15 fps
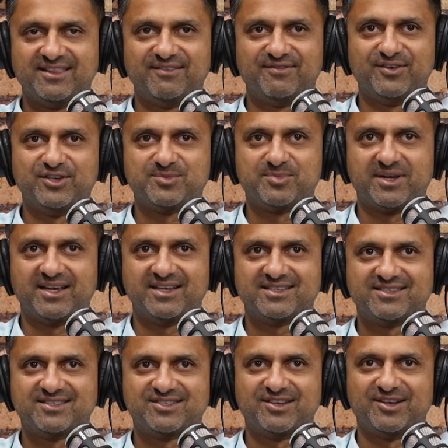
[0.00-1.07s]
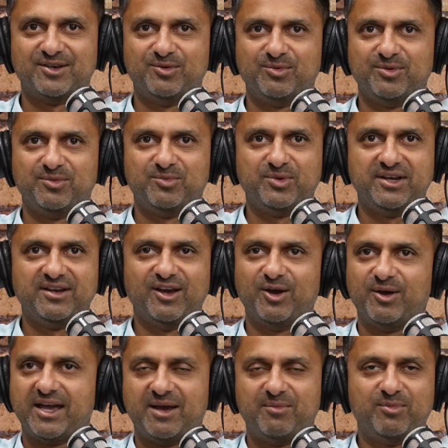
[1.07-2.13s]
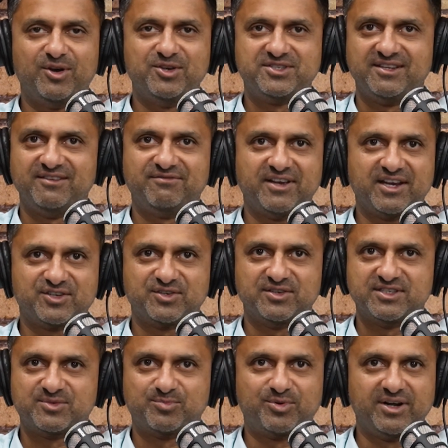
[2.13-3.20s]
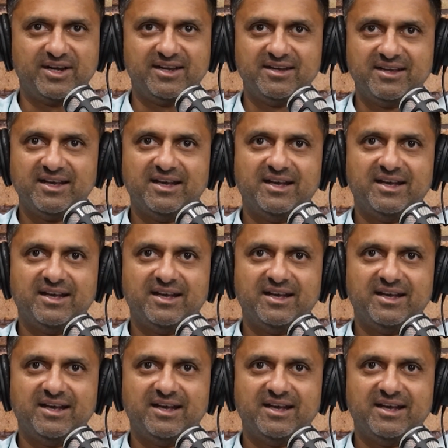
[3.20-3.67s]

the first place. So we know how most infections spread.